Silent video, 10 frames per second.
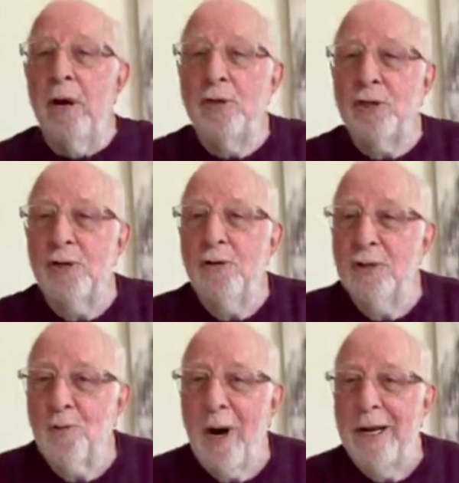no
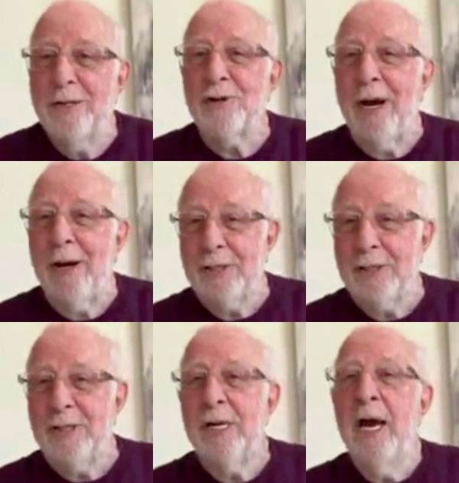shoes, white
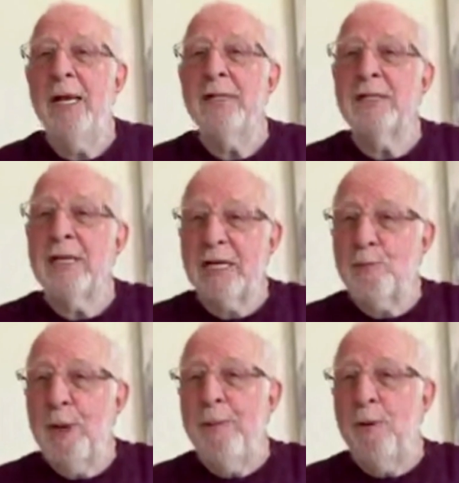trousers, and
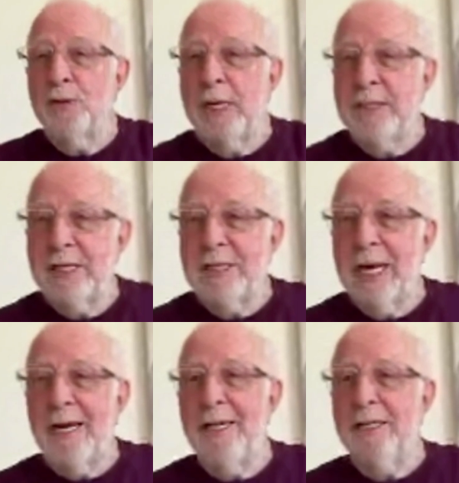six people dressed
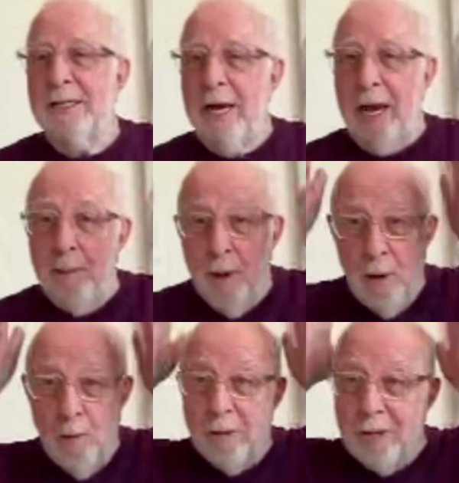exactly the
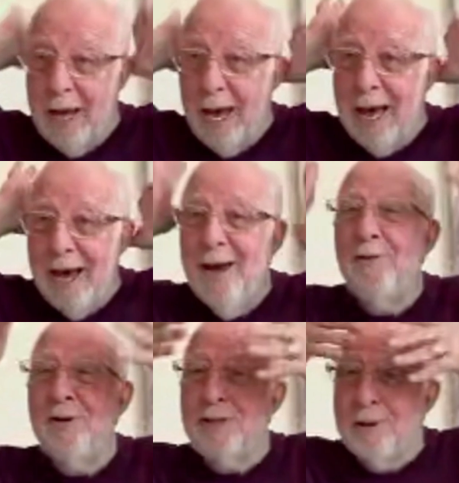same, with the
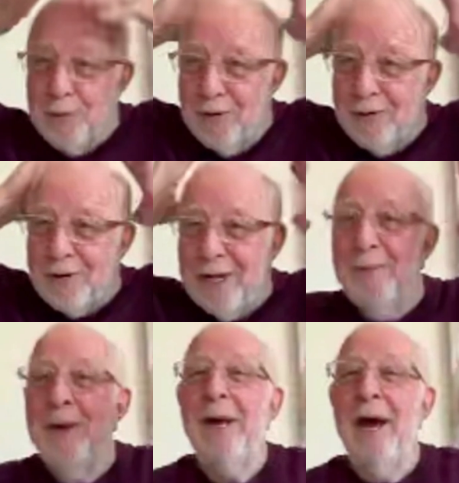hair, with the
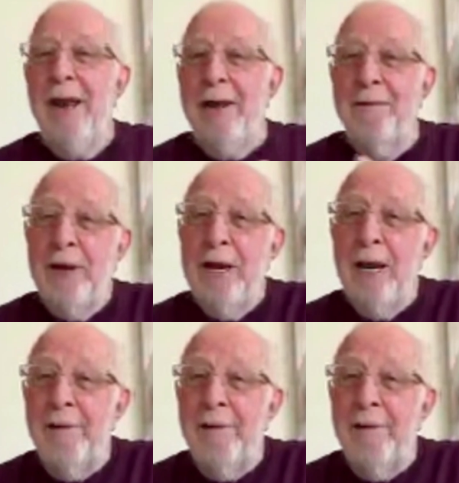brocade. Right. And if he